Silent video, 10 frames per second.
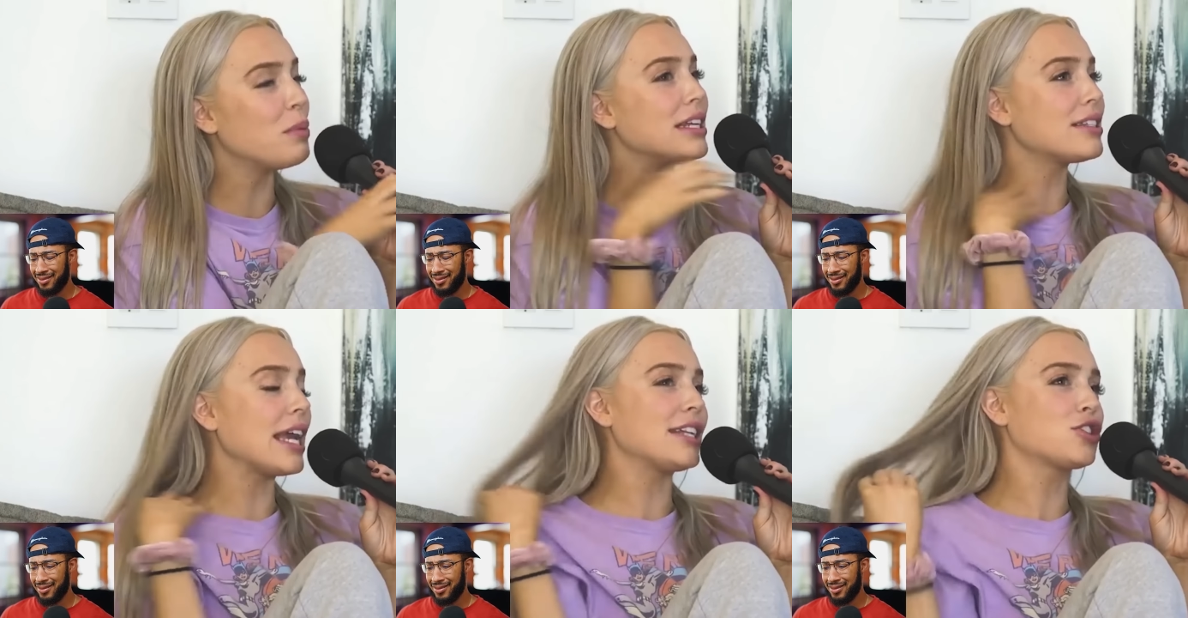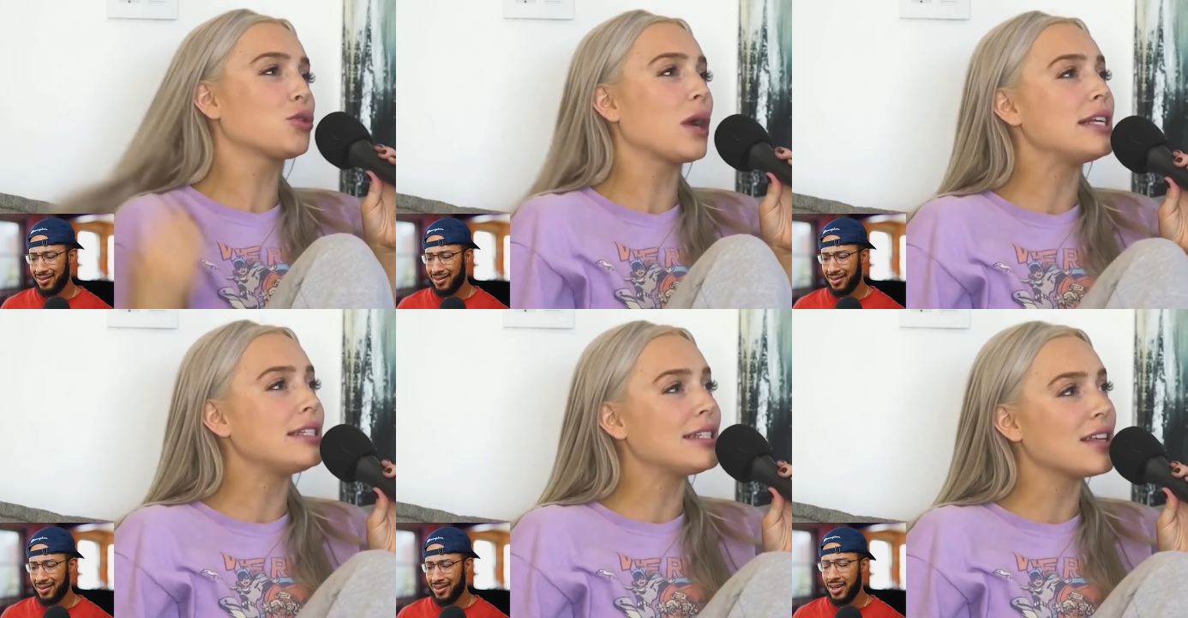Speaker 1: but it's it's
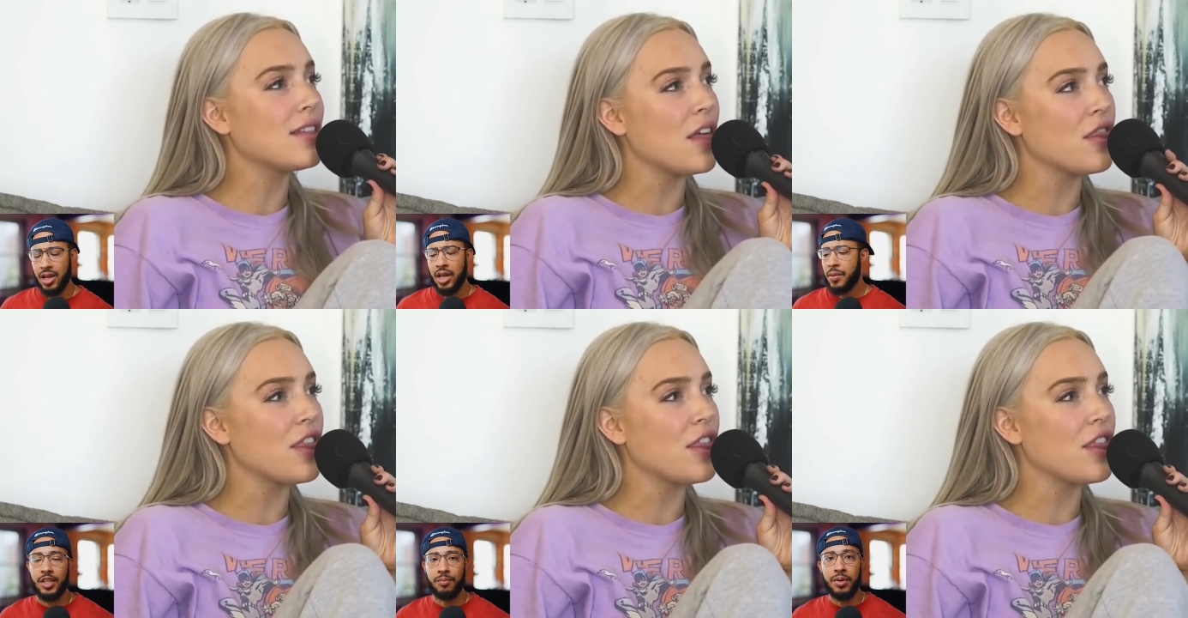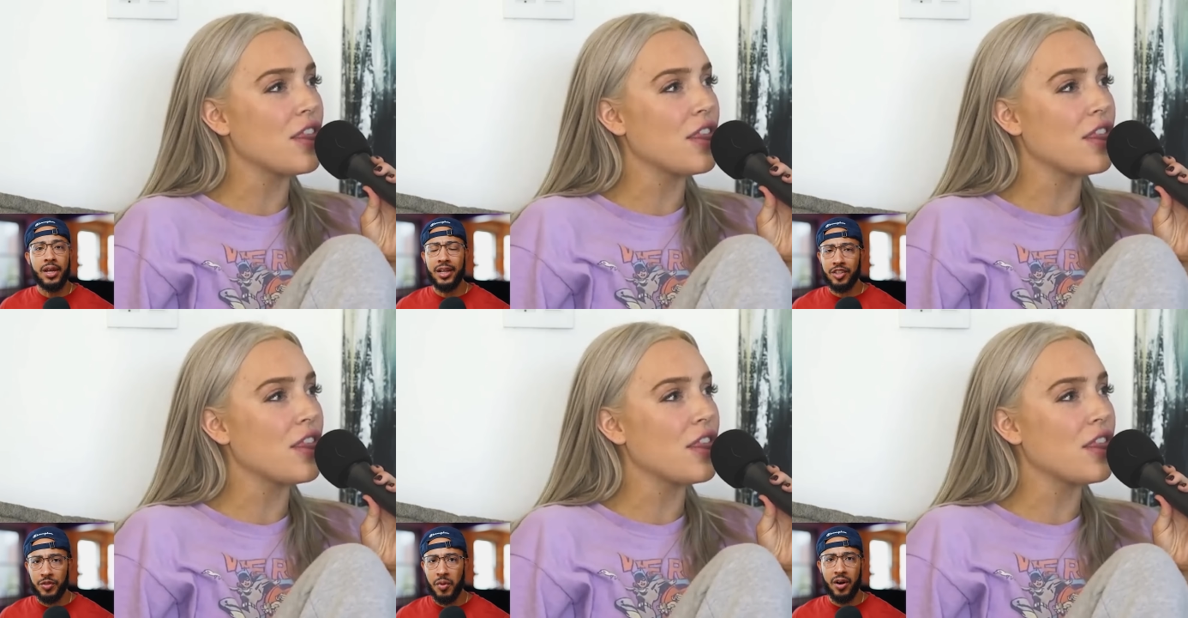crazy to then
Speaker 2: being a
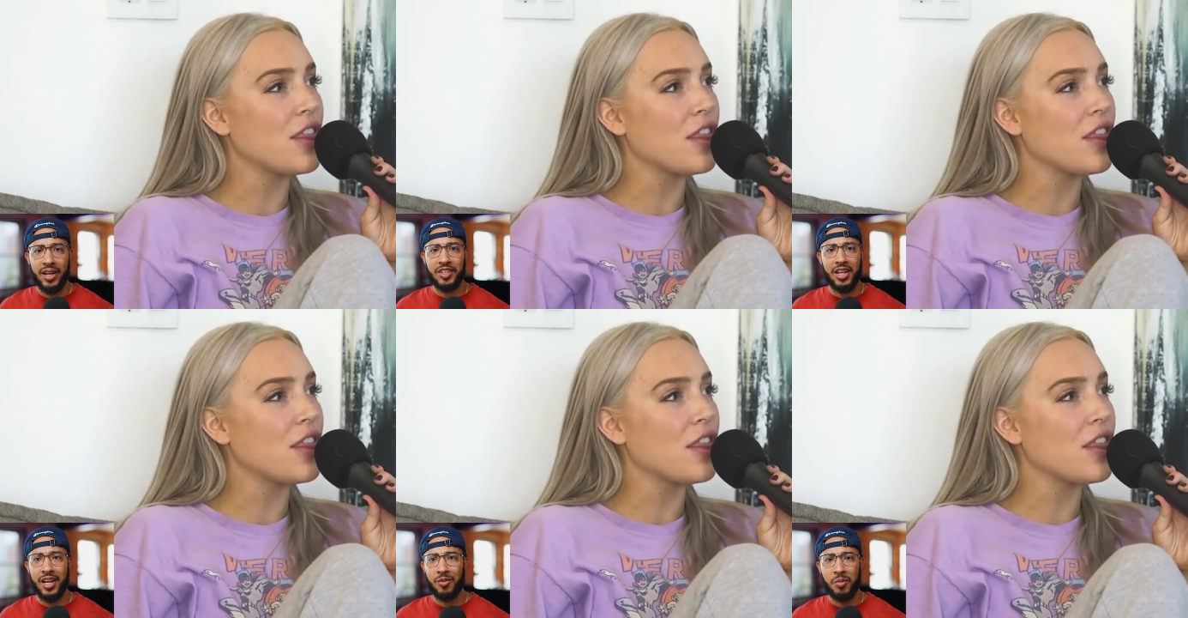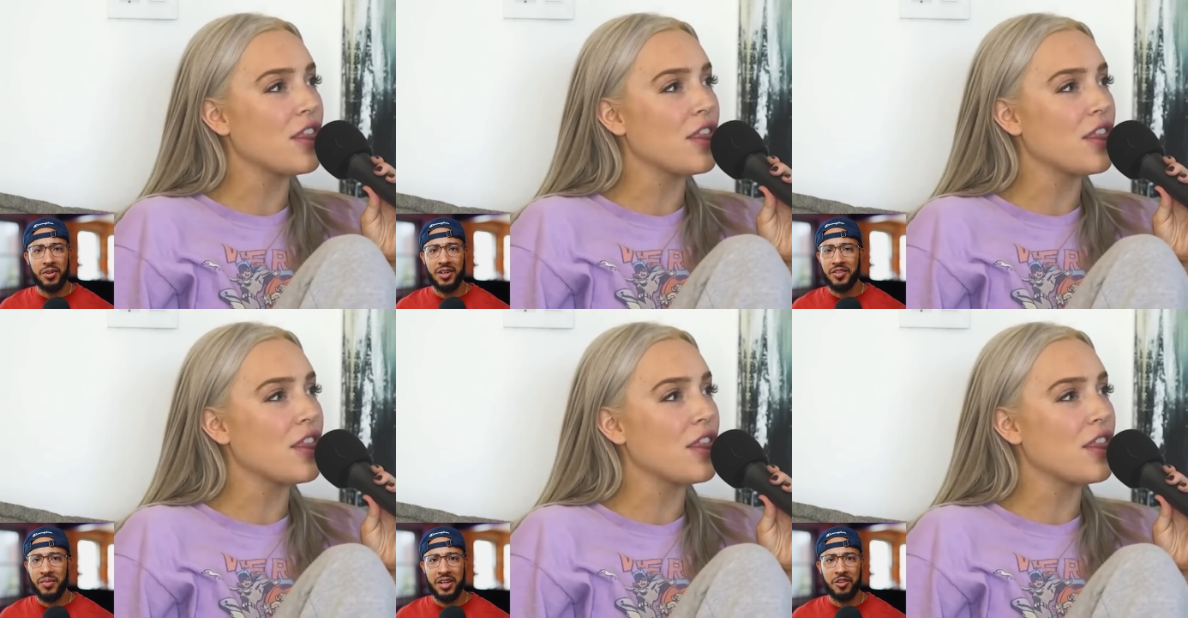smart, educated woman
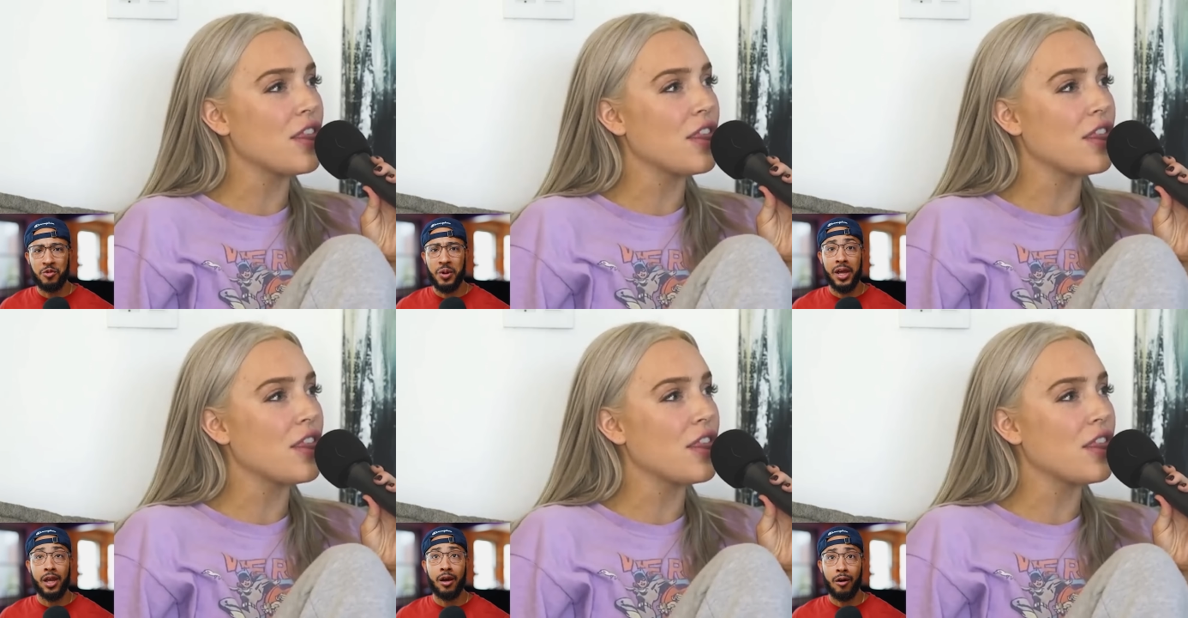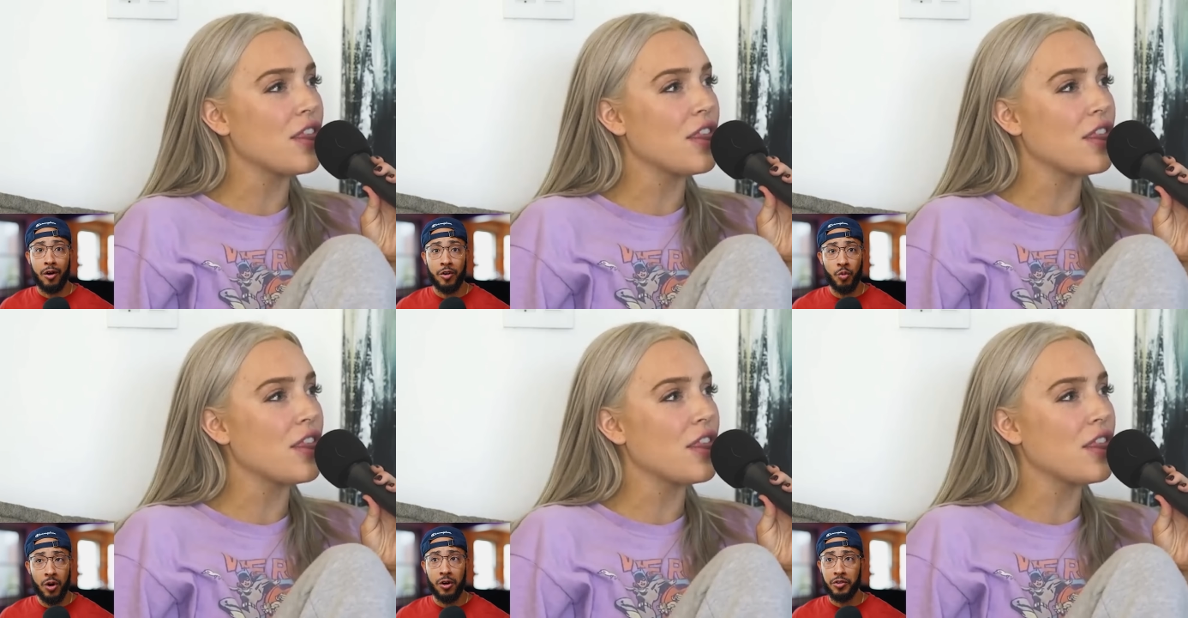doesn't make you a hard
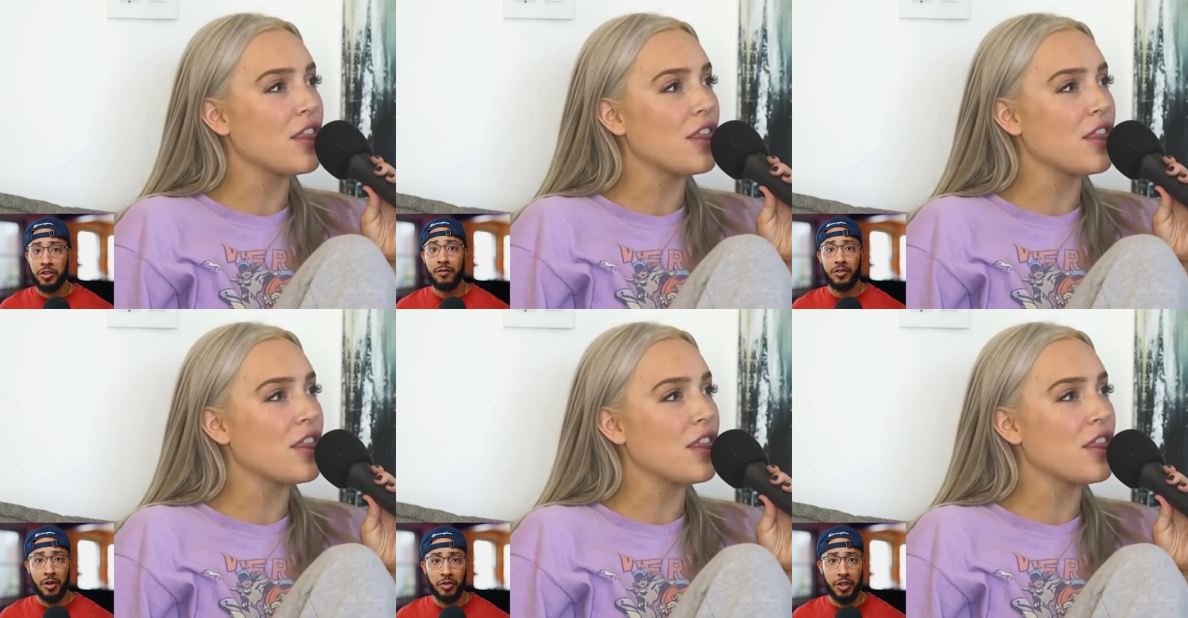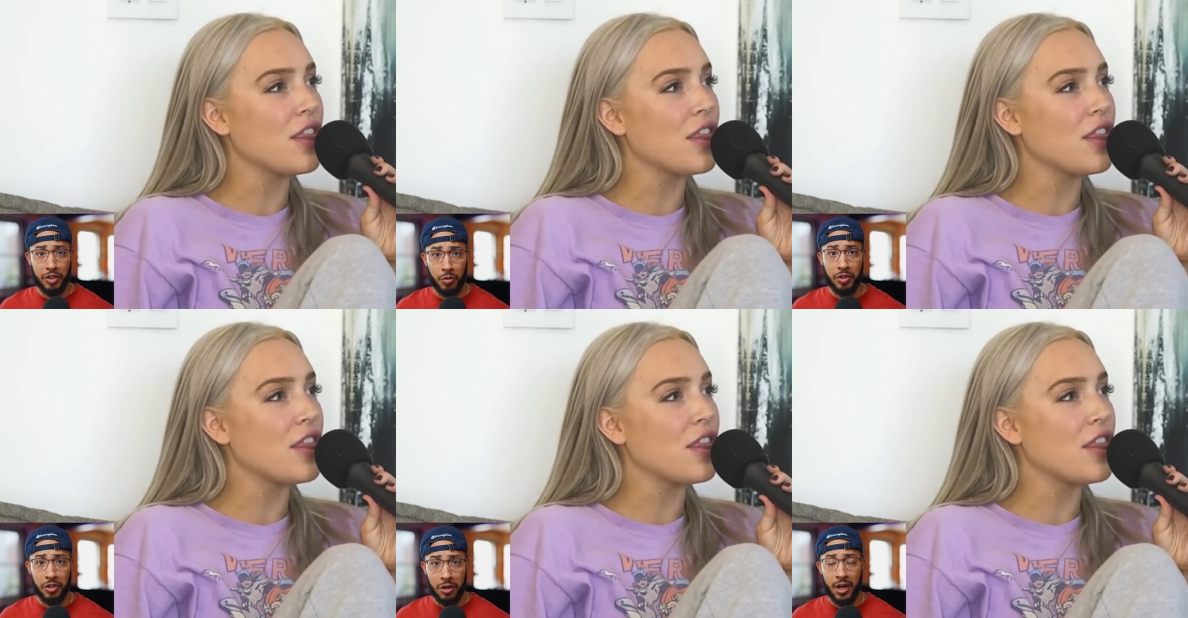worker. She even told you that she
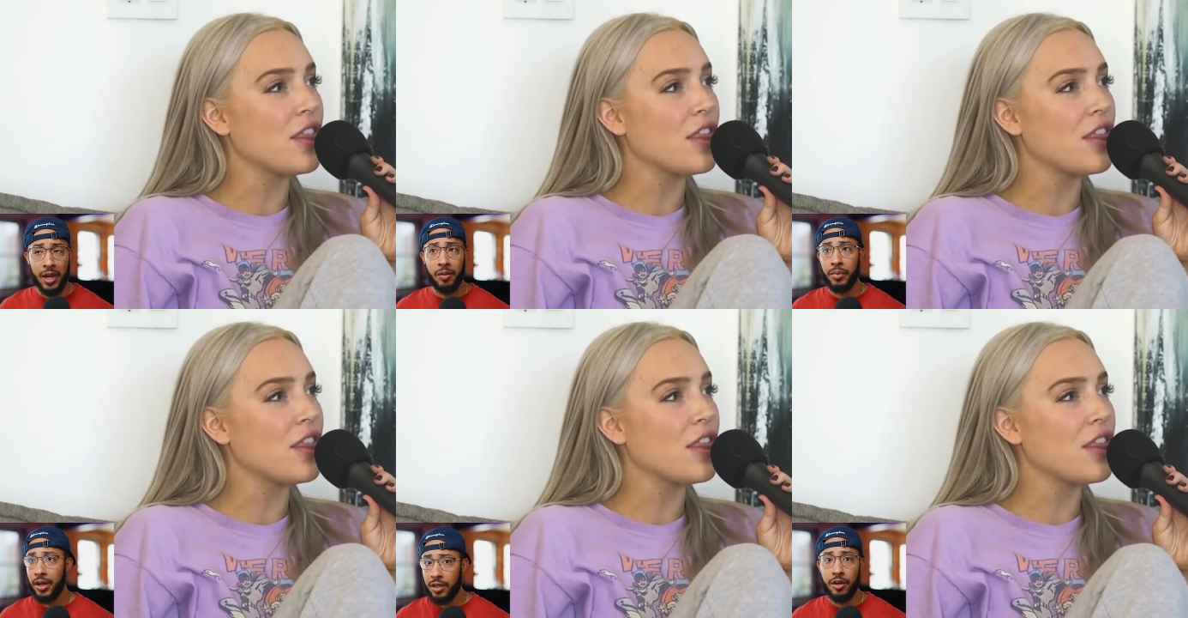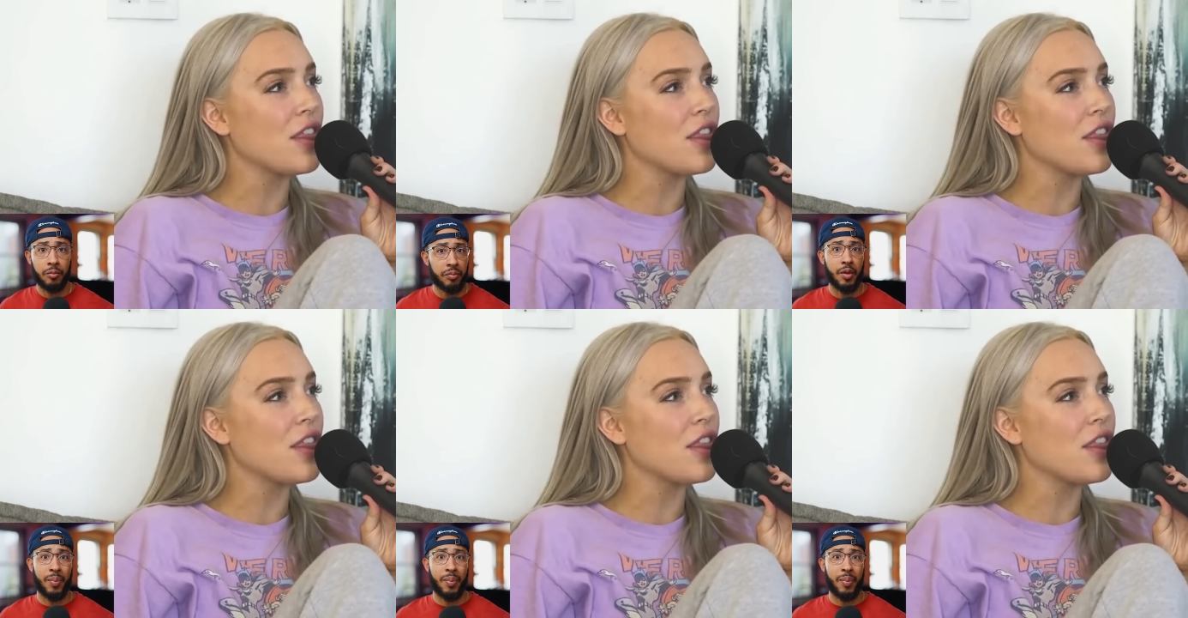wasn't good at it, but you know the